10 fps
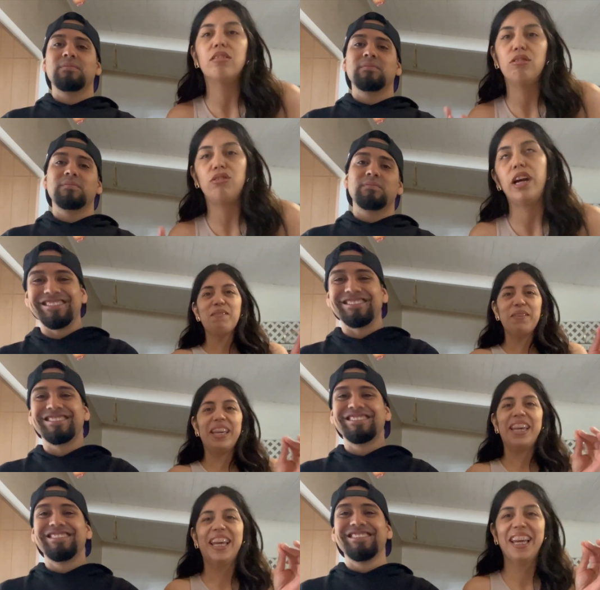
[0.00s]
Speaker 1: us to try,
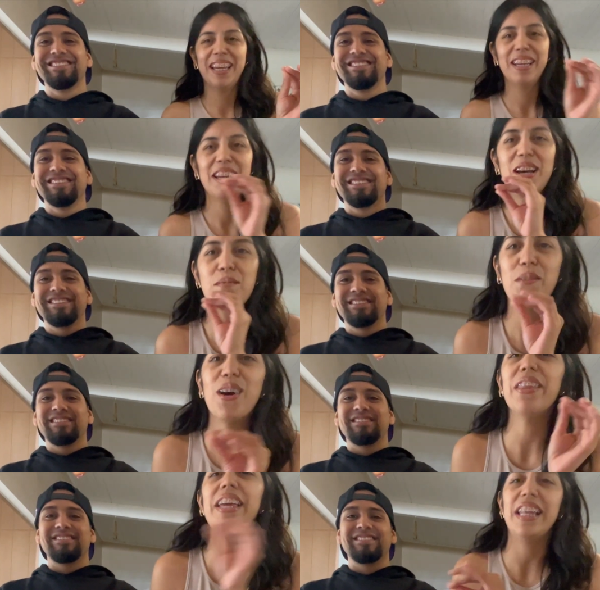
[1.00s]
we more
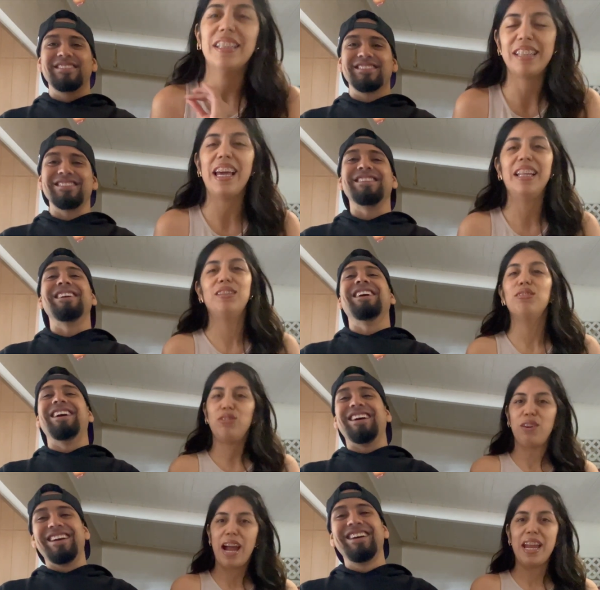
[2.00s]
than excited yeah. to
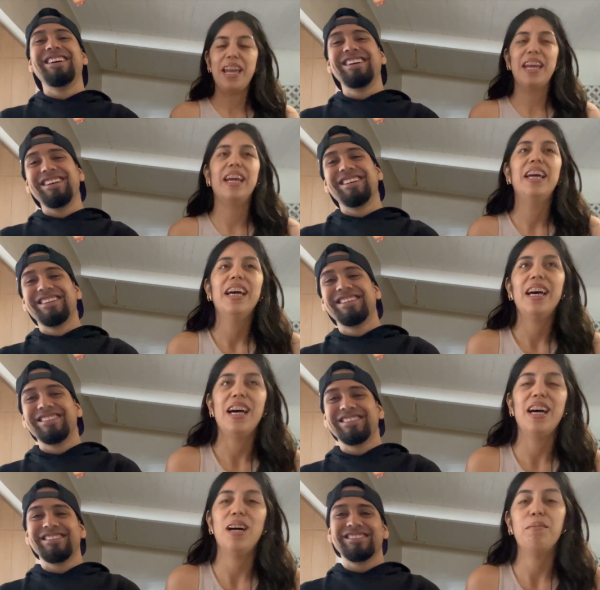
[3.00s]
try it.
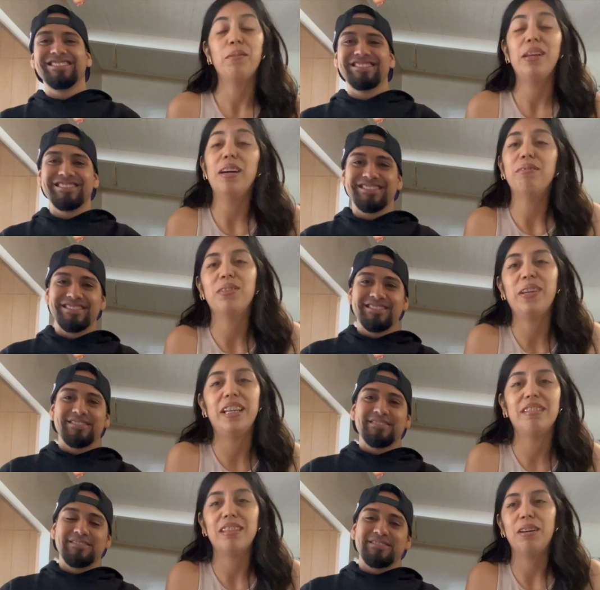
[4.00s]
Um, and we love to
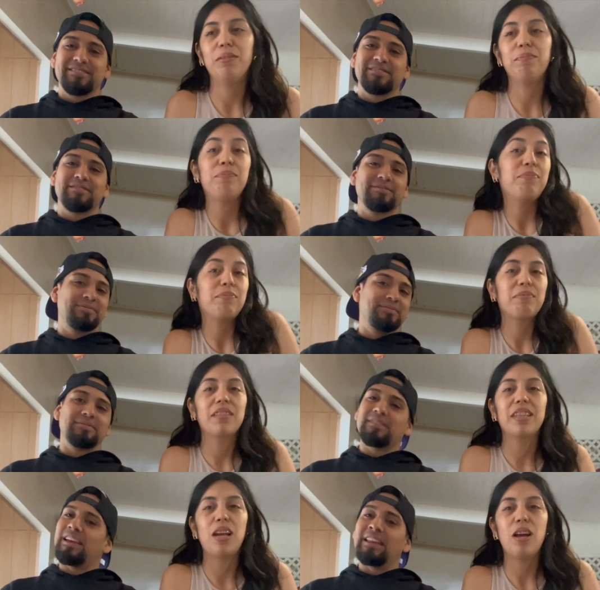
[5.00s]
eat, so.
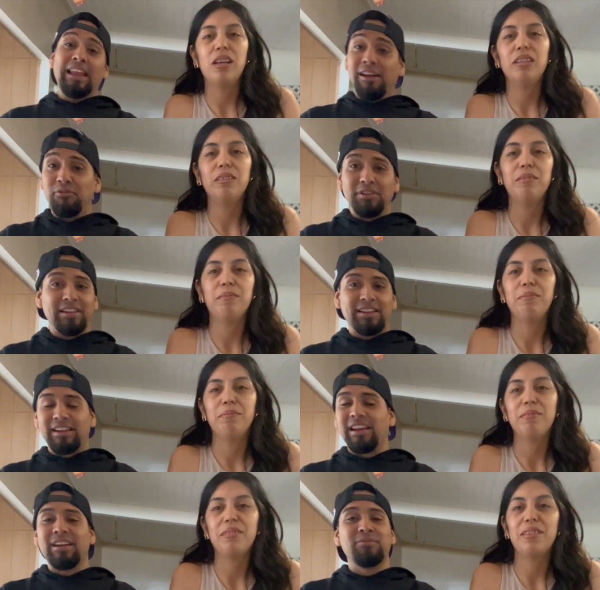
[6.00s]
Speaker 2: And everything,
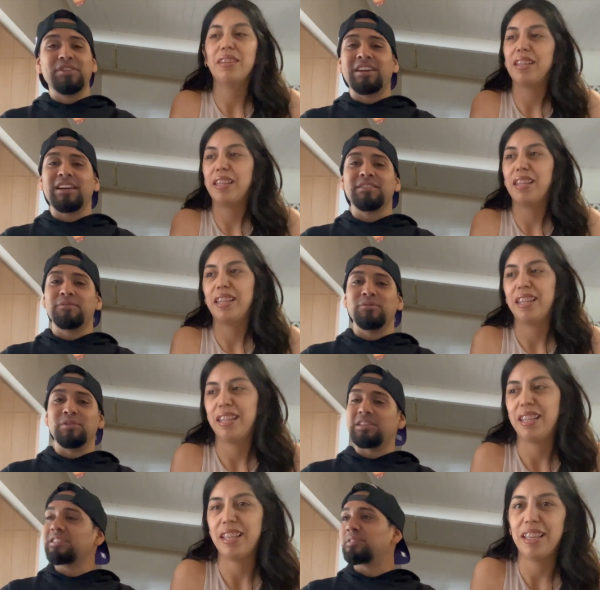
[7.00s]
every kind of food. It
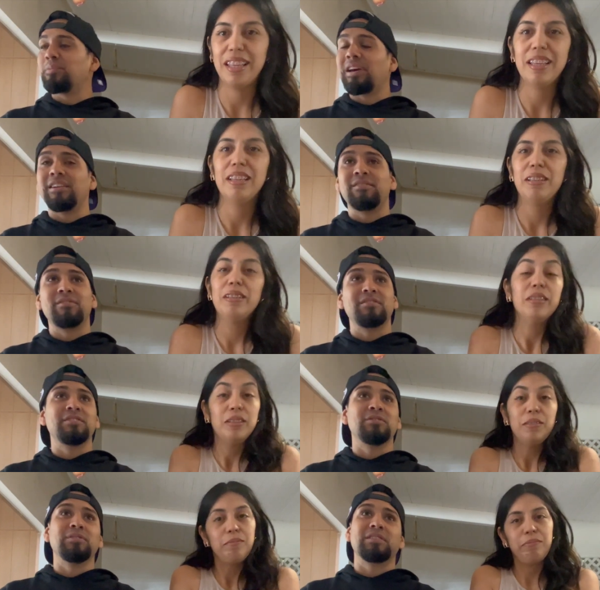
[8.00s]
doesn't matter, you
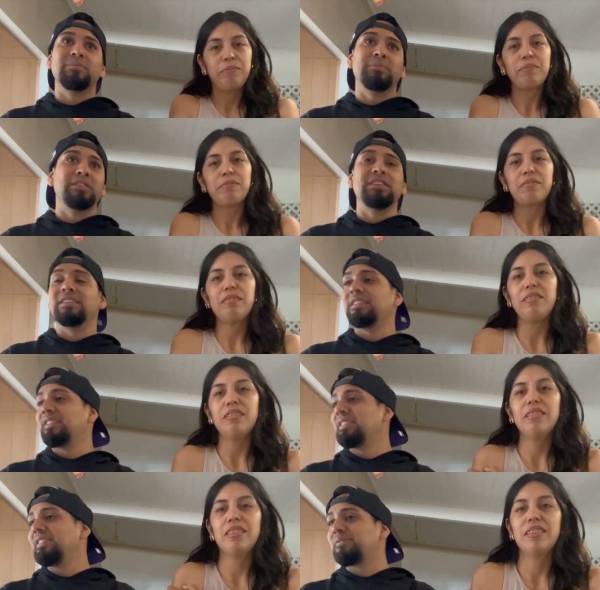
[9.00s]
know, it can
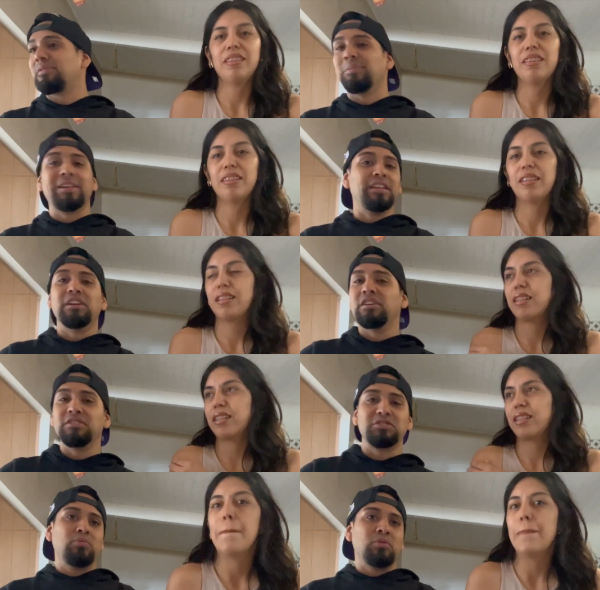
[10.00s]
be from any
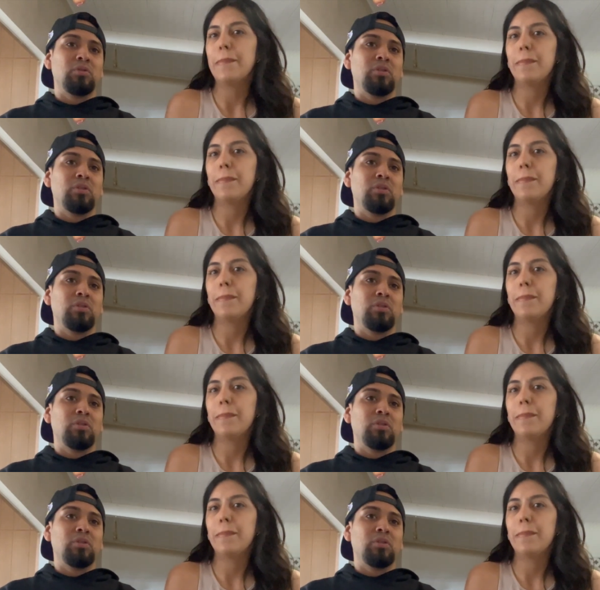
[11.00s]
country. You know,